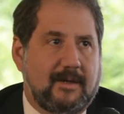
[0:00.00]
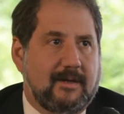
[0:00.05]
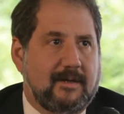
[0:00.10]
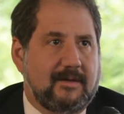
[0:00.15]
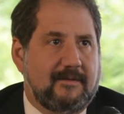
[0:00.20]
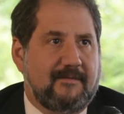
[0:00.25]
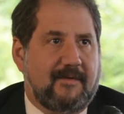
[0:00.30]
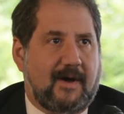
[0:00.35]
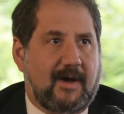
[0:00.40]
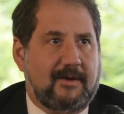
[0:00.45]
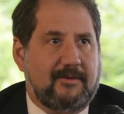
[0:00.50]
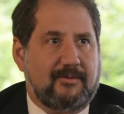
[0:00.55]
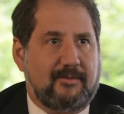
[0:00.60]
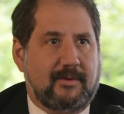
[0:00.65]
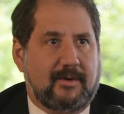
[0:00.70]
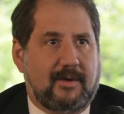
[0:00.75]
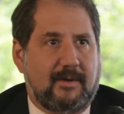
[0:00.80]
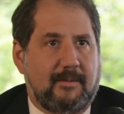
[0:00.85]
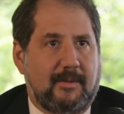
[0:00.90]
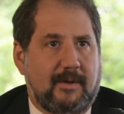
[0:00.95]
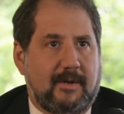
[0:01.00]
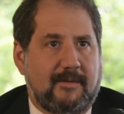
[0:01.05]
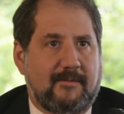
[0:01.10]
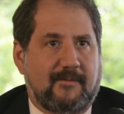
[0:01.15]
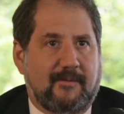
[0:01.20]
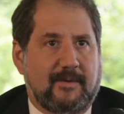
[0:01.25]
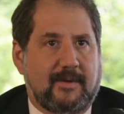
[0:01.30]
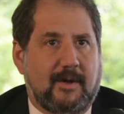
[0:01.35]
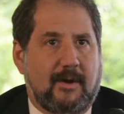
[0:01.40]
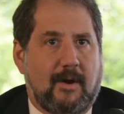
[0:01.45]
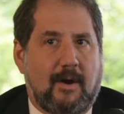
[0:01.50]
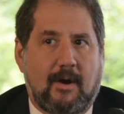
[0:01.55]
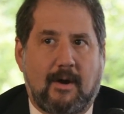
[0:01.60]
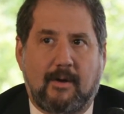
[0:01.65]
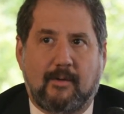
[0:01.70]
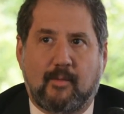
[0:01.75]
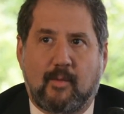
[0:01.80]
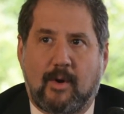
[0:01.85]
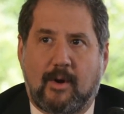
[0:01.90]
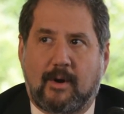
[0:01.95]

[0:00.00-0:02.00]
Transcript: Legal Advisory Committee for their hard